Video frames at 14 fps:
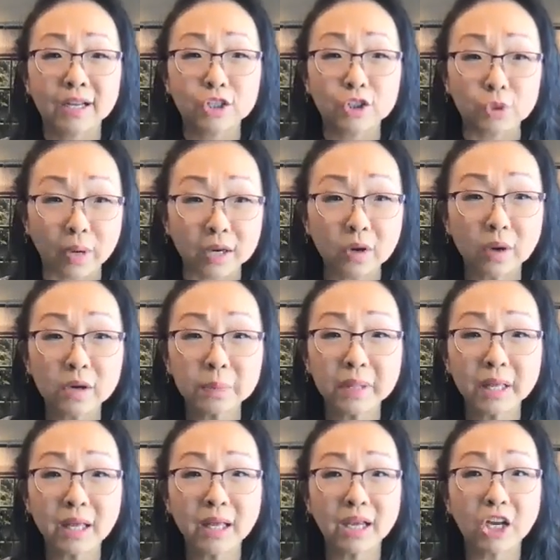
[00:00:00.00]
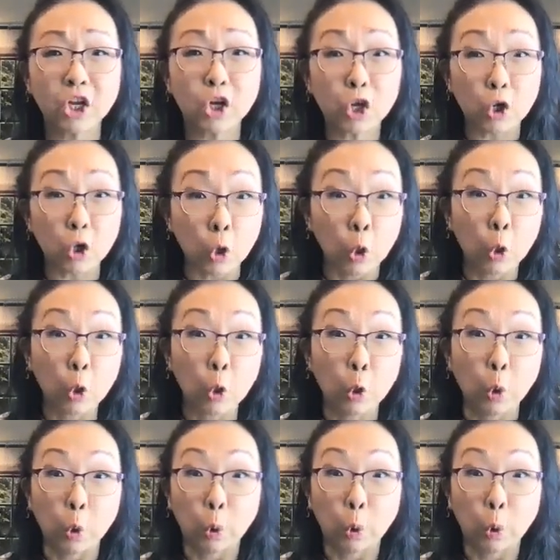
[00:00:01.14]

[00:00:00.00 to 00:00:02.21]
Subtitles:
Do I know how to play? No.